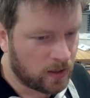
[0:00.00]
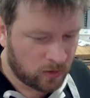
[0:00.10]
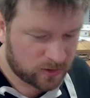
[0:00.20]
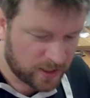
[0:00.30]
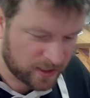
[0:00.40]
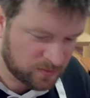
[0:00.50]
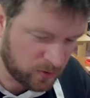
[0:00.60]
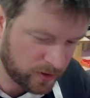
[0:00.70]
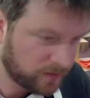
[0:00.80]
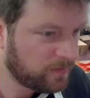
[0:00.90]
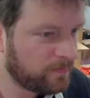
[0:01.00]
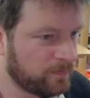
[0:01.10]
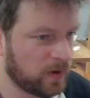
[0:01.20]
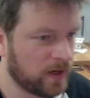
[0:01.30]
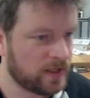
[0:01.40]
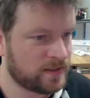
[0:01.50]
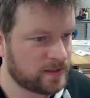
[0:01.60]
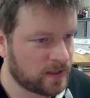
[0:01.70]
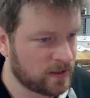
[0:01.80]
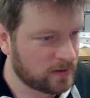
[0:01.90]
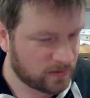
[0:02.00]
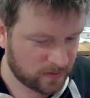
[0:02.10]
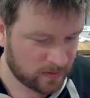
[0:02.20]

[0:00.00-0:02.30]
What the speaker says: Looks like it's booting, but it's doesn't